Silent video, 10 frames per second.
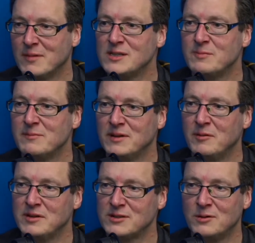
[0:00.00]
most people that
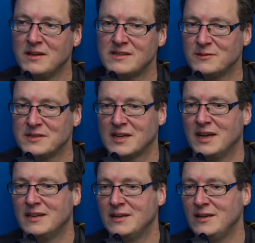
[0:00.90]
we were talking to were
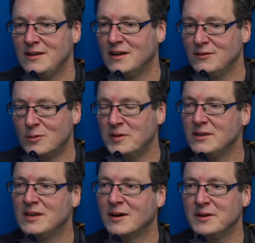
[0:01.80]
saying that, normally
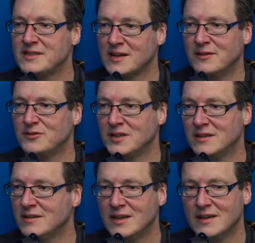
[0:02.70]
you go and it's
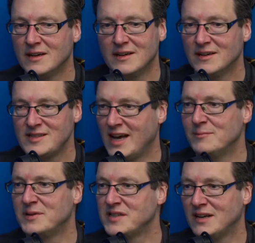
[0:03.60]

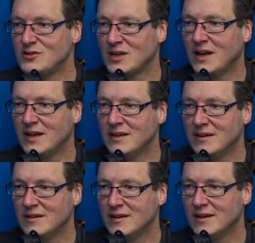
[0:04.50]
110 potentially,
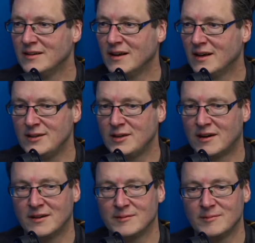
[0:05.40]
and you
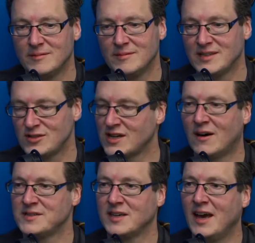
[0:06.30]
can't, it's just
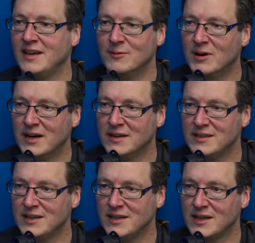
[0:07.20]
hard to get anywhere.
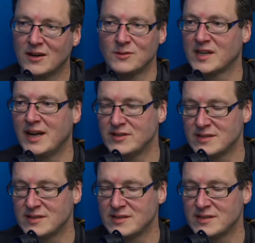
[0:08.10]
You're constantly having